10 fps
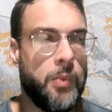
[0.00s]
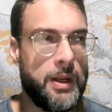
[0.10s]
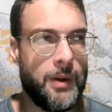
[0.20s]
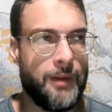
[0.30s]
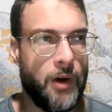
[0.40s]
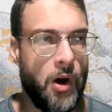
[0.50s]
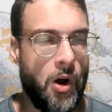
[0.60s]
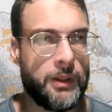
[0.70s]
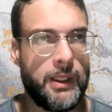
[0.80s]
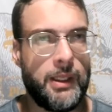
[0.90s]
We do have
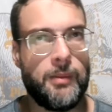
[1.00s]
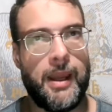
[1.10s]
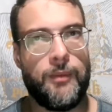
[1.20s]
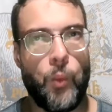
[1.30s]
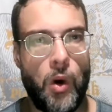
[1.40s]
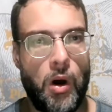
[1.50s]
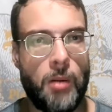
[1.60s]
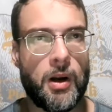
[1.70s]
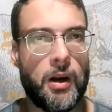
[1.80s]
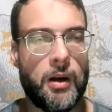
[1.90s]
Aldi, we have
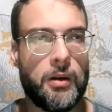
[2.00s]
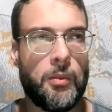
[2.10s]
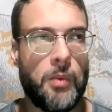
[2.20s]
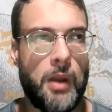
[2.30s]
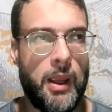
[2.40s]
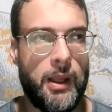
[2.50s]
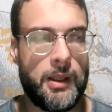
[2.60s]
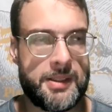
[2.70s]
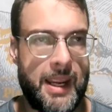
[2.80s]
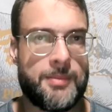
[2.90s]
Walmart,
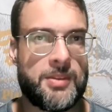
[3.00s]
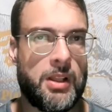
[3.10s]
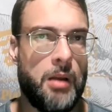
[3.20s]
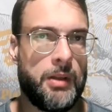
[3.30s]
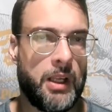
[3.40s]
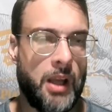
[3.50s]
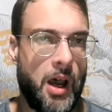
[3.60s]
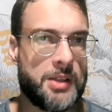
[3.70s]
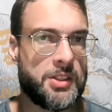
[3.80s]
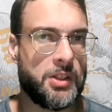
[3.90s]
and Sam's Club and
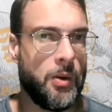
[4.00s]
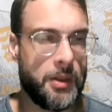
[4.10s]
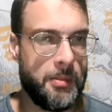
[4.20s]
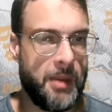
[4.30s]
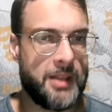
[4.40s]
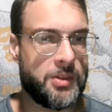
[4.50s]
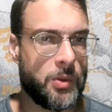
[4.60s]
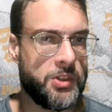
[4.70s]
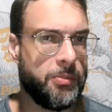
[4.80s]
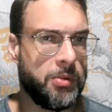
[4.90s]
Costco are the main
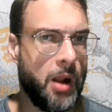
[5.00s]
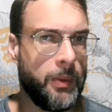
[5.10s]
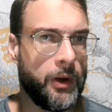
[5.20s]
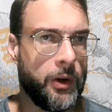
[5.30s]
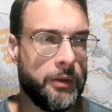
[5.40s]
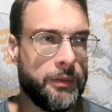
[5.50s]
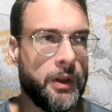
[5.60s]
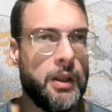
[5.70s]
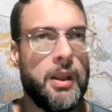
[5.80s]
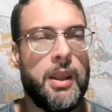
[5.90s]
stores you've probably heard of
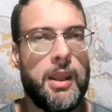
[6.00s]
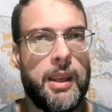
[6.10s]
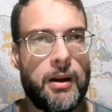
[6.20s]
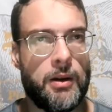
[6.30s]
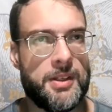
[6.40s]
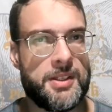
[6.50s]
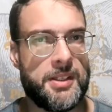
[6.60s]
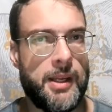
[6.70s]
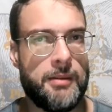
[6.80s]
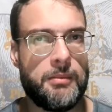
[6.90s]
here in this
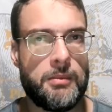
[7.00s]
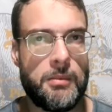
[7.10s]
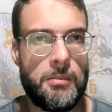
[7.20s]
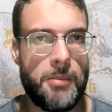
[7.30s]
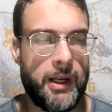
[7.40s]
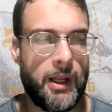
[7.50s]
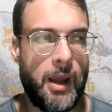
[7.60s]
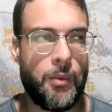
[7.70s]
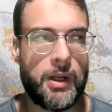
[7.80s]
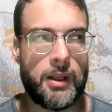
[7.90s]
state. But
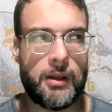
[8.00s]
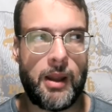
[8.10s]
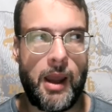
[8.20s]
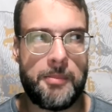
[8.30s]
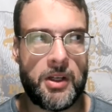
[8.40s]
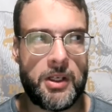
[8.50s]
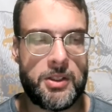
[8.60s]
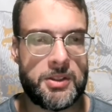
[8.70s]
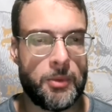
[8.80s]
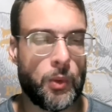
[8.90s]
I'm going to
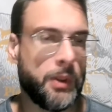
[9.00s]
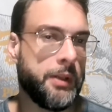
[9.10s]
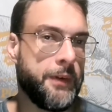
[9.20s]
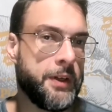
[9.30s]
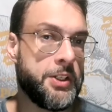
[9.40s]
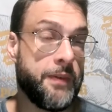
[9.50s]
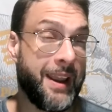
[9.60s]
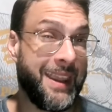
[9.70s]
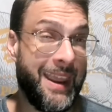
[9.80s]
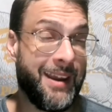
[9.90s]
do some guerrilla footage if
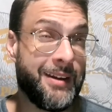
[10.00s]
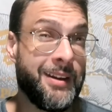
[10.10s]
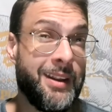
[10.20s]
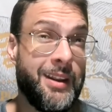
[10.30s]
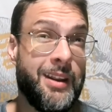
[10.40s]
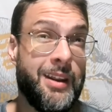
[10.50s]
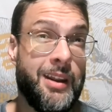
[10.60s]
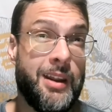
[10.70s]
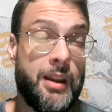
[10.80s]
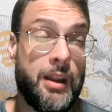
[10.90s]
I can
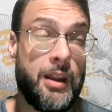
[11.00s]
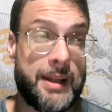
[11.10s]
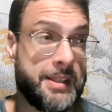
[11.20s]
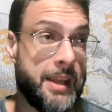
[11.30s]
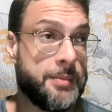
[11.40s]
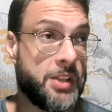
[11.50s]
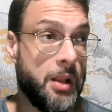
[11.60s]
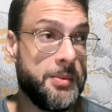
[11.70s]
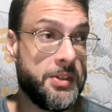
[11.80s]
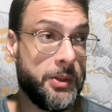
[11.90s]
at a Sam's
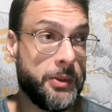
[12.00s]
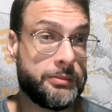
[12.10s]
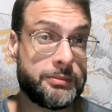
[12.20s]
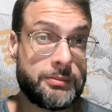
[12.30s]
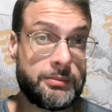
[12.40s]
Club soon